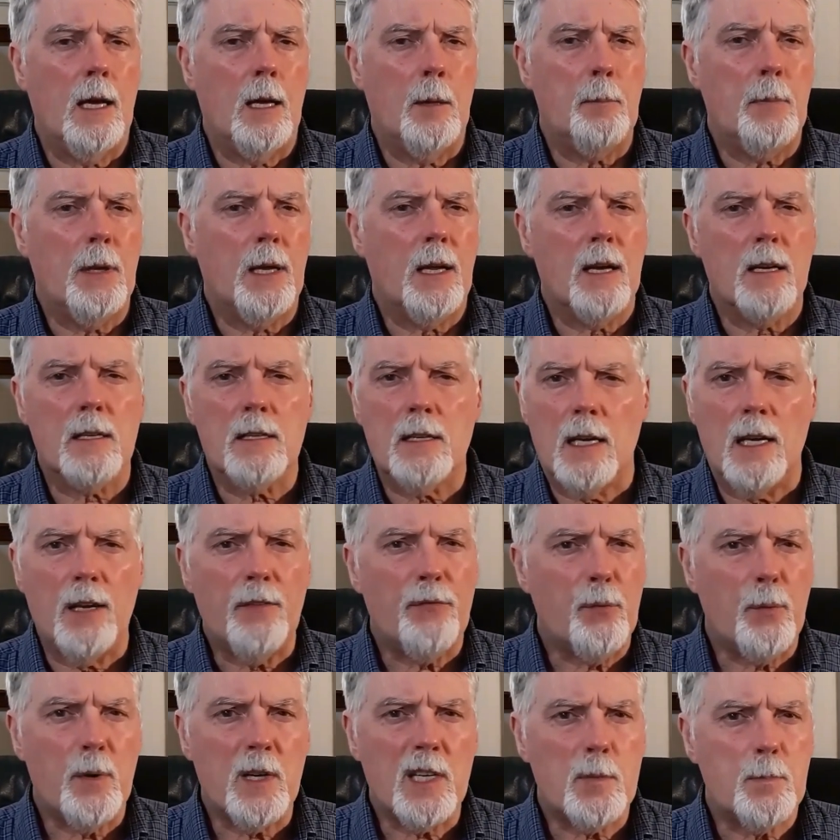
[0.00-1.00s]
Because
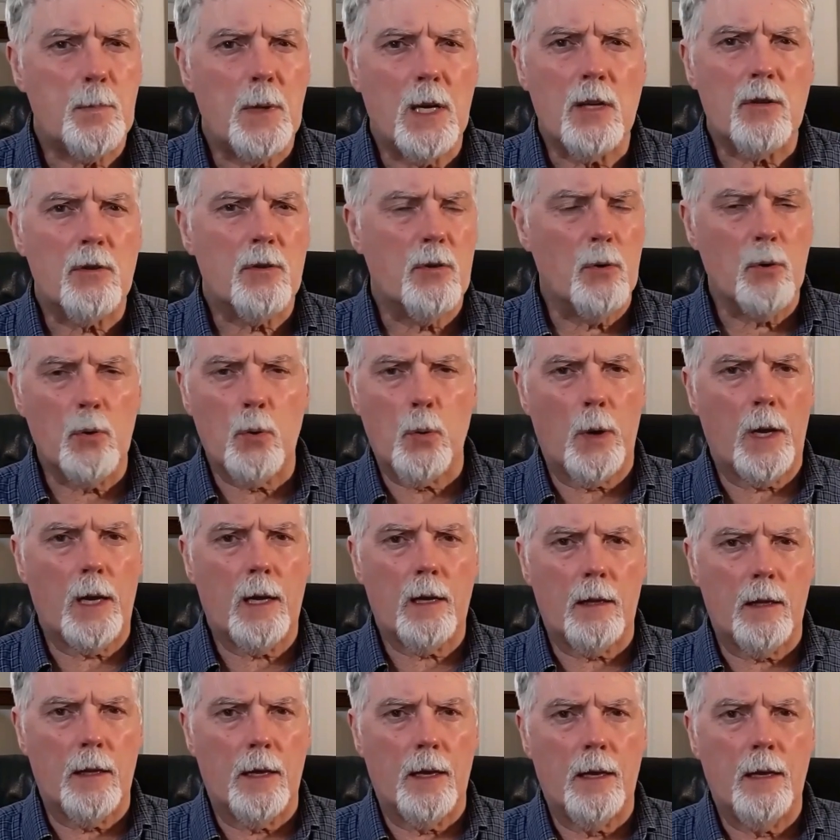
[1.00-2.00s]
if we speak too
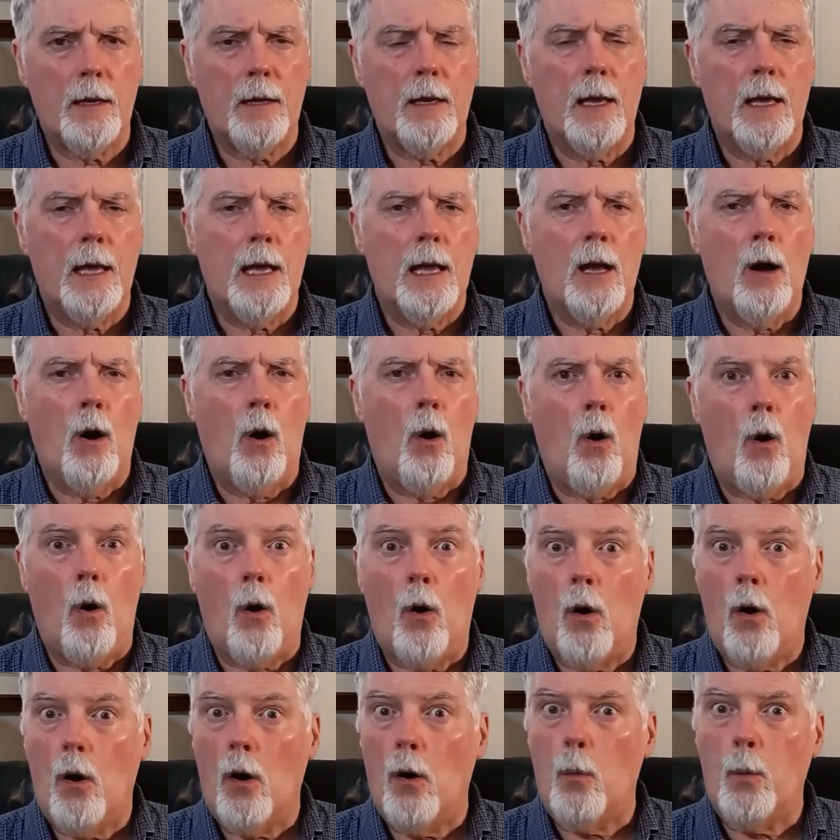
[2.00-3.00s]
quickly,
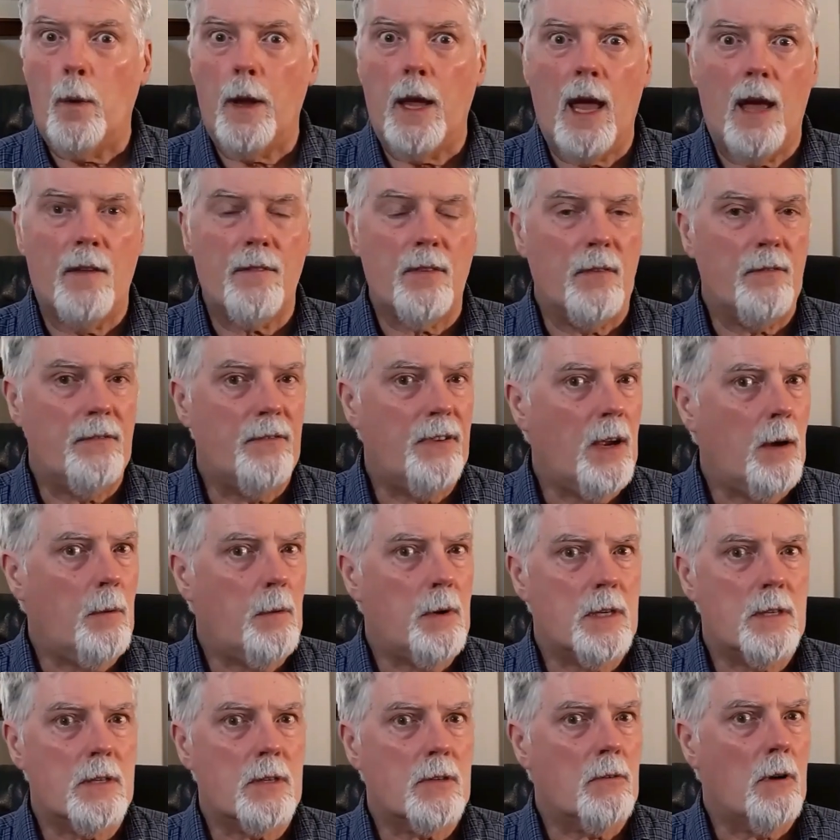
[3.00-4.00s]
or we have a
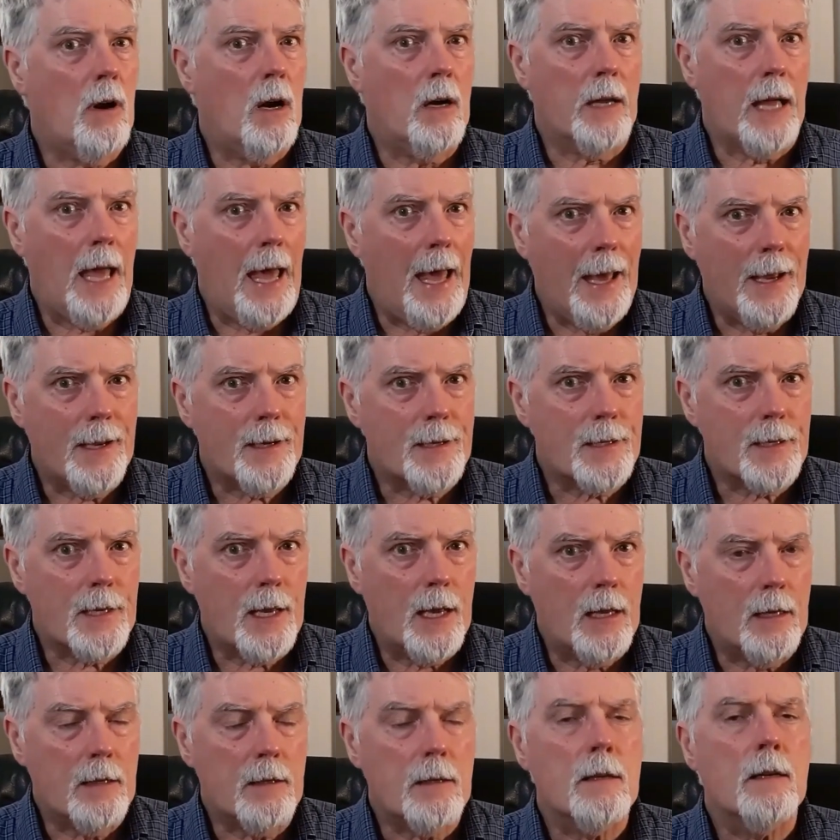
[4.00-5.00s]
very strong
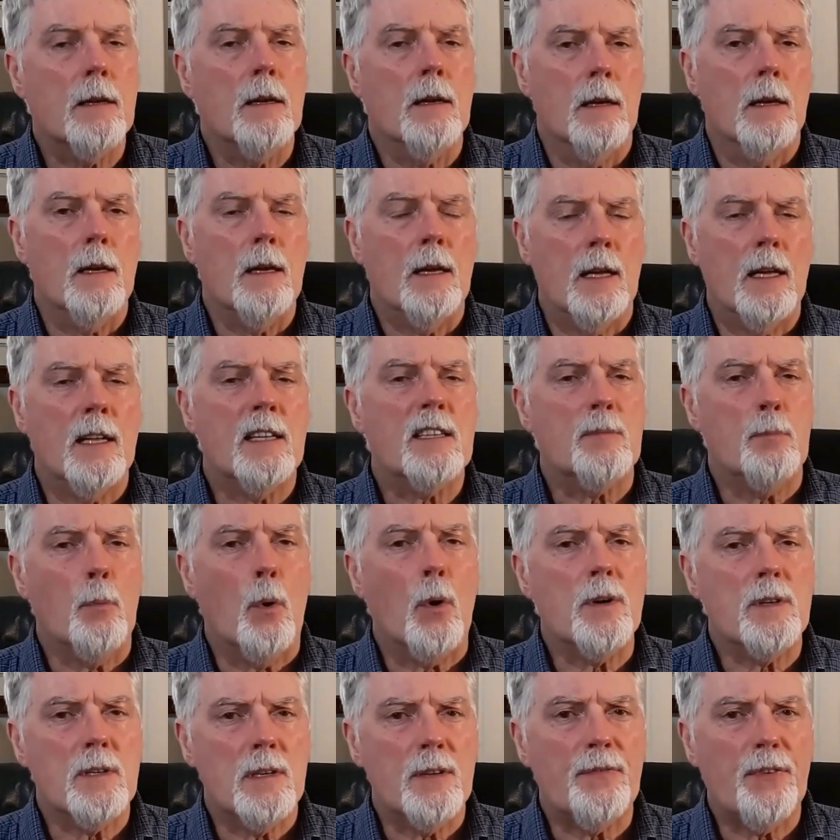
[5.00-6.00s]
accent, it's
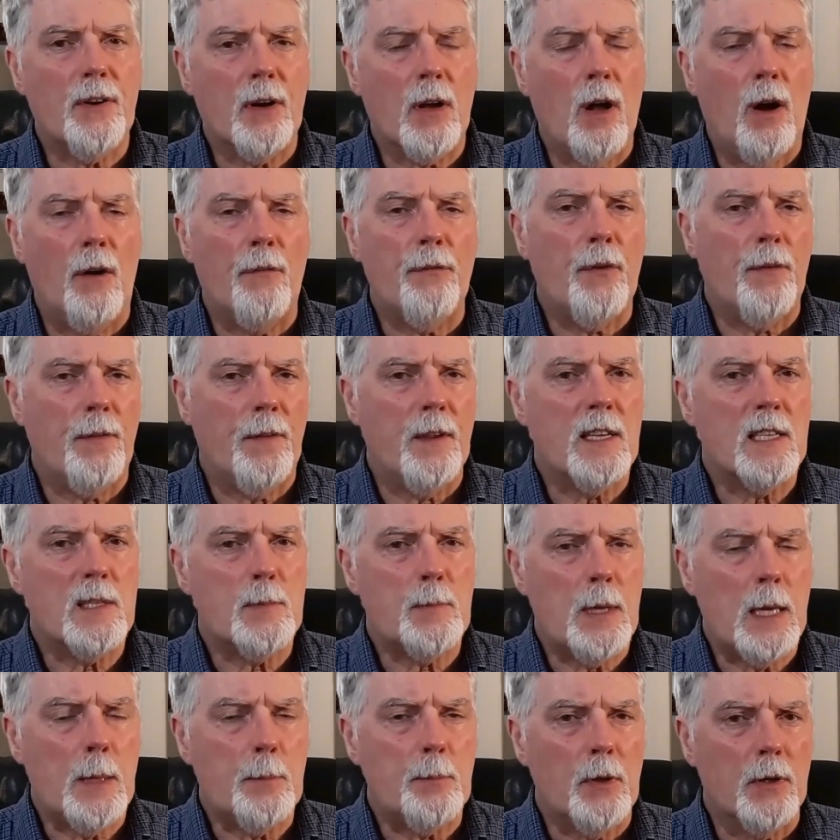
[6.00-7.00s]
more difficult for these
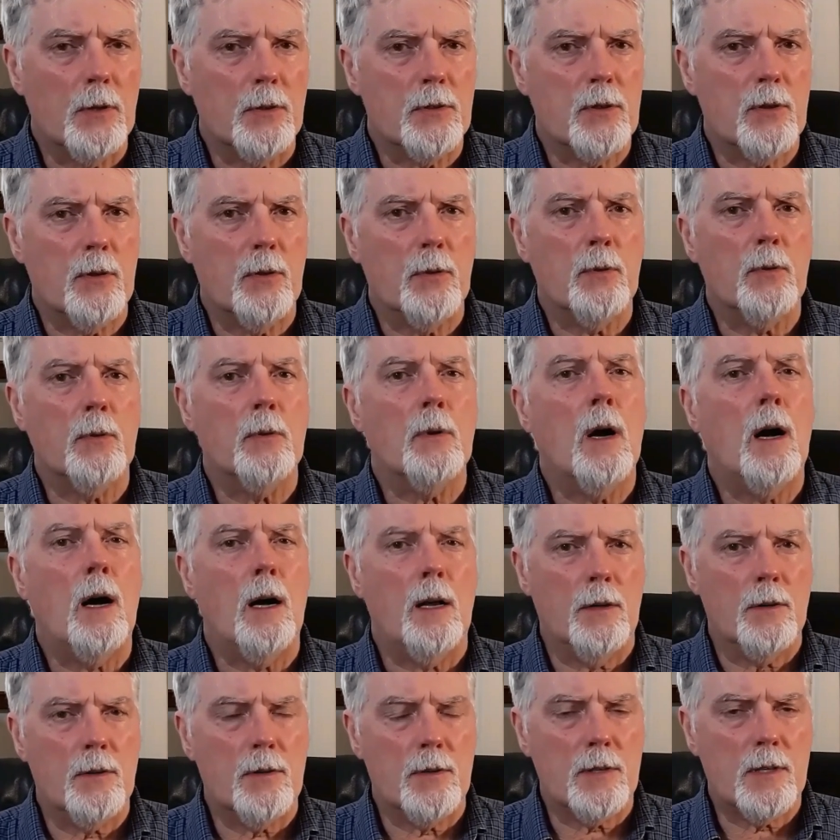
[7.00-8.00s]
people to
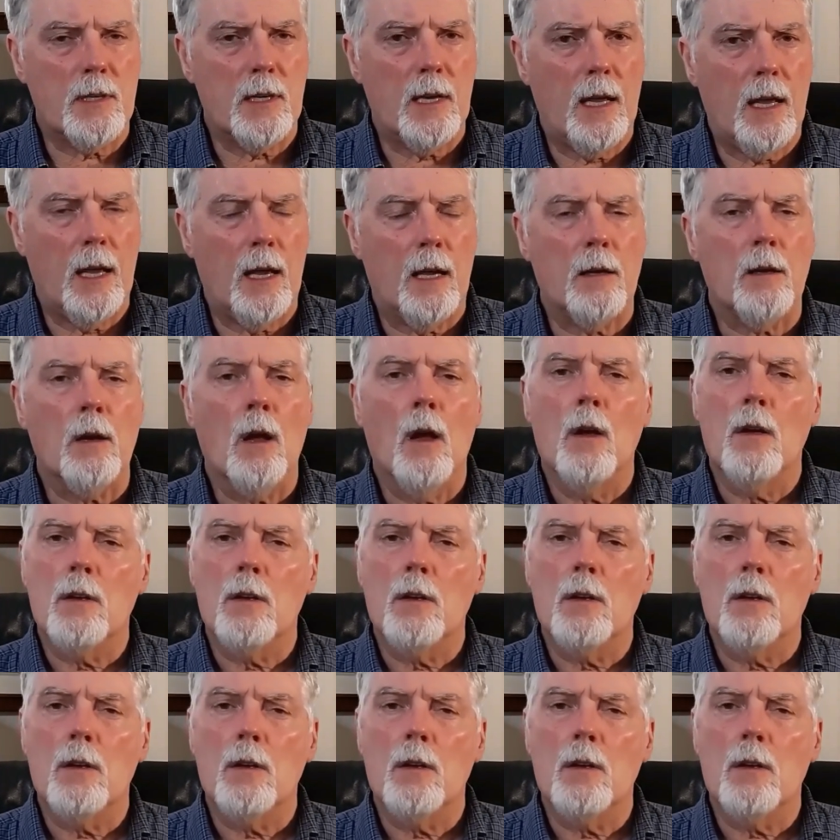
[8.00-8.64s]
understand.